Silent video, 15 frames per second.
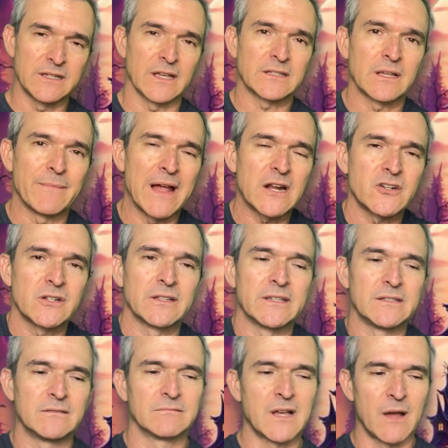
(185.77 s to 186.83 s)
yes, I'm
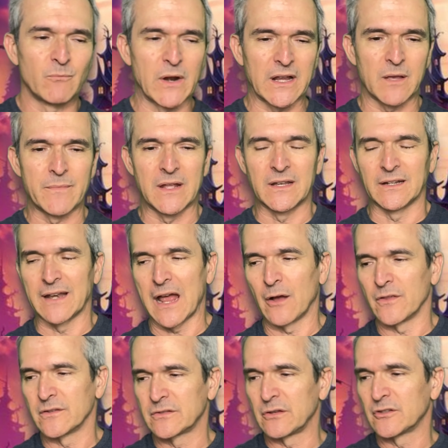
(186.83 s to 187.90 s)
actually I'm recommending now.
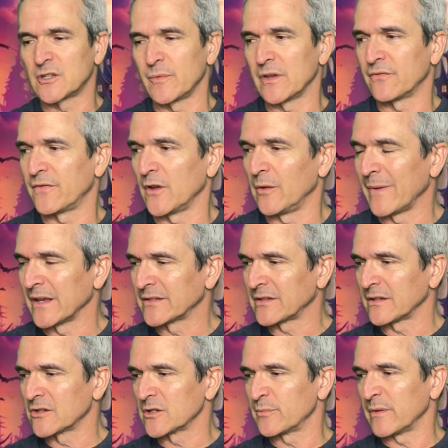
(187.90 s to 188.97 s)
This used to be a film I
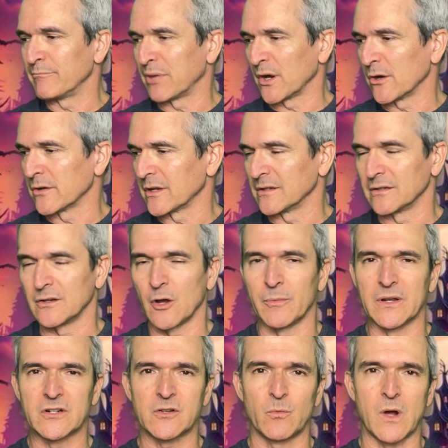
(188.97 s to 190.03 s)
said should be burned and
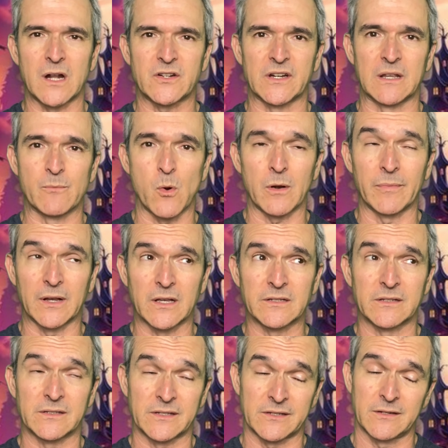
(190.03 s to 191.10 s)
nobody should watch anymore because
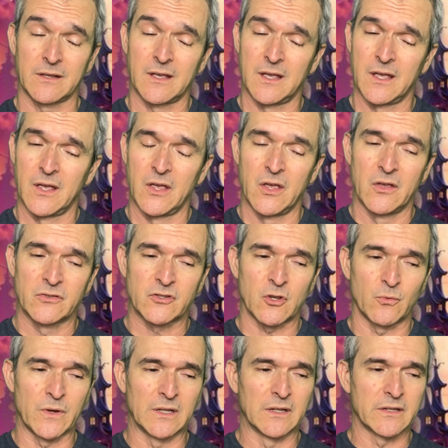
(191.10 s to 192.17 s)
it's so
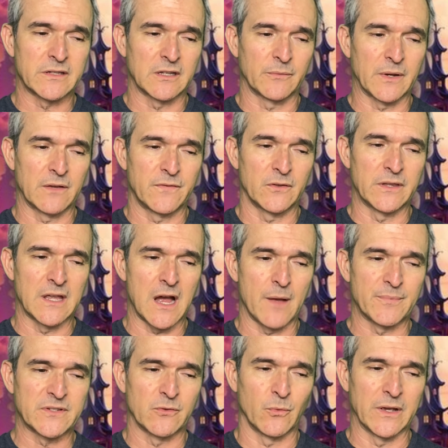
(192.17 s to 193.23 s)
realistic, but I feel the
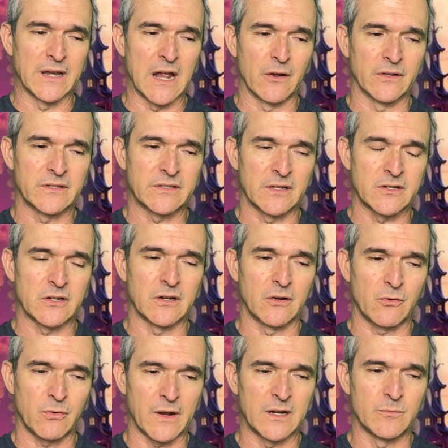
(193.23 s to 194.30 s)
opposite way now. It's such an
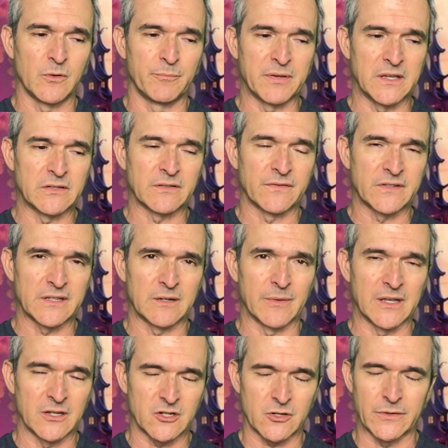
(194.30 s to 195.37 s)
incredible piece of cinema
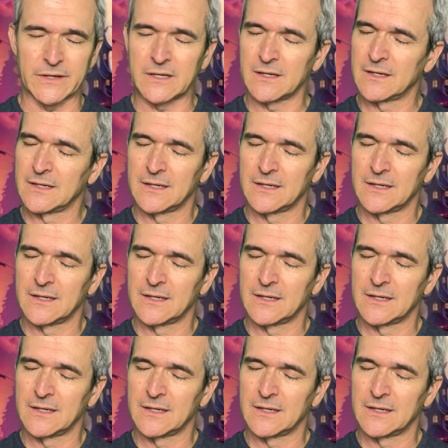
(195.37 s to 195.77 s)
history